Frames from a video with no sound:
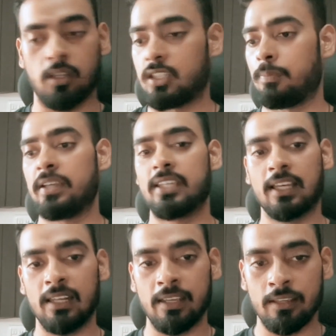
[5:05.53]
It's
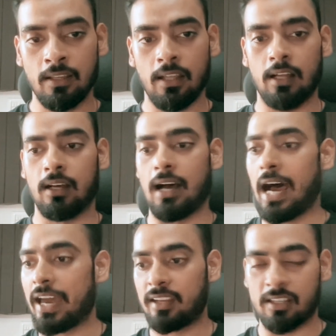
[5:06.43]
basically
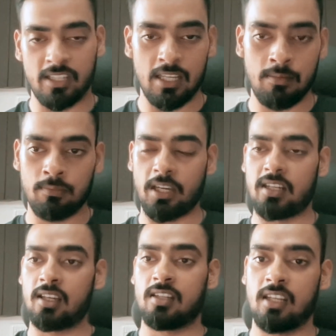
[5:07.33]
hiring a team,
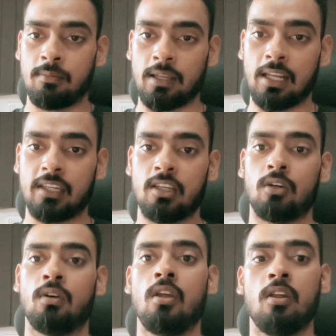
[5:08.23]
getting a team,
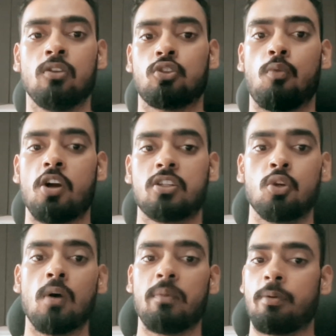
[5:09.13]
and so what
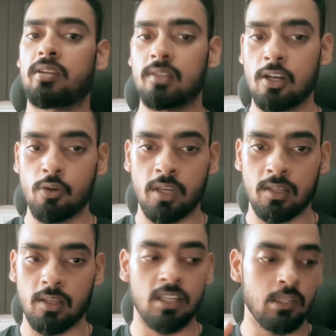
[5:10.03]
you are personally
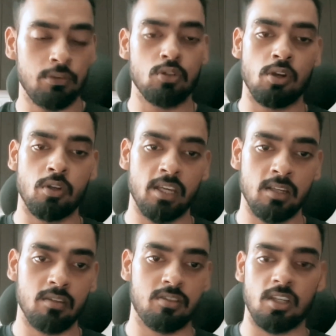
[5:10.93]
doing, individually
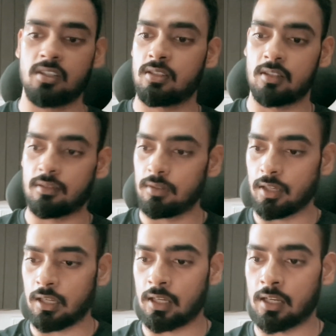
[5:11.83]
doing, just
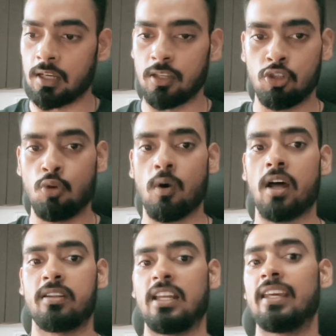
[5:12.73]
you
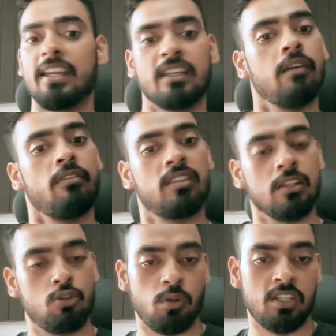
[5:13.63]
are delegating everything
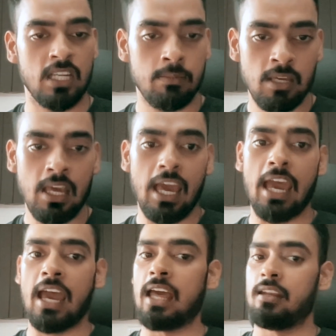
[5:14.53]
to a team,
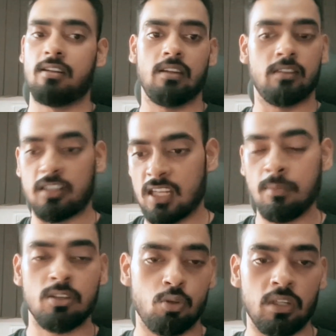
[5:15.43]
and the
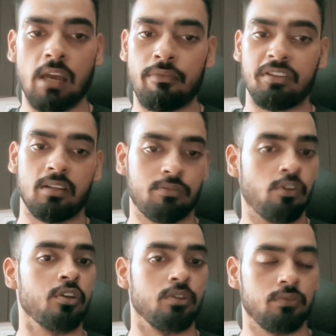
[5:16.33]
team is doing everything
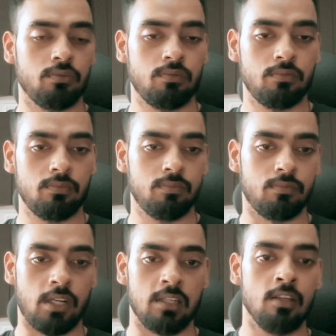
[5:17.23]
for you,
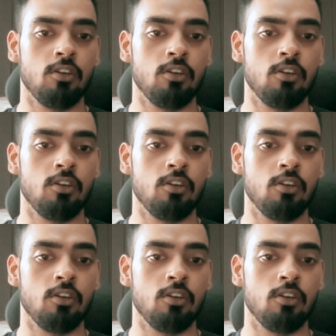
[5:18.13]
right?